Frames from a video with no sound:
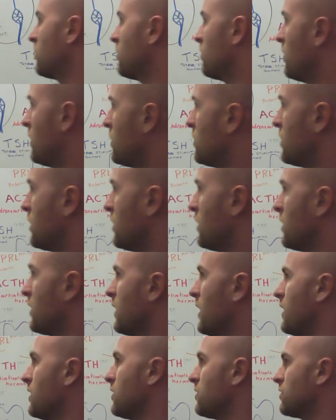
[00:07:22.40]
which in the
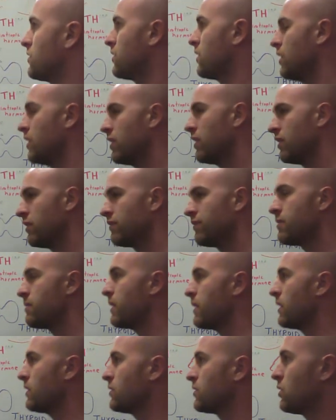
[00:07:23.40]
case of
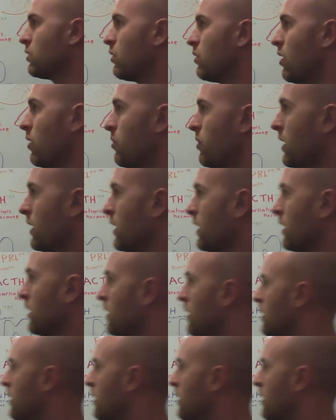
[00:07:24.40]
females who are pregnant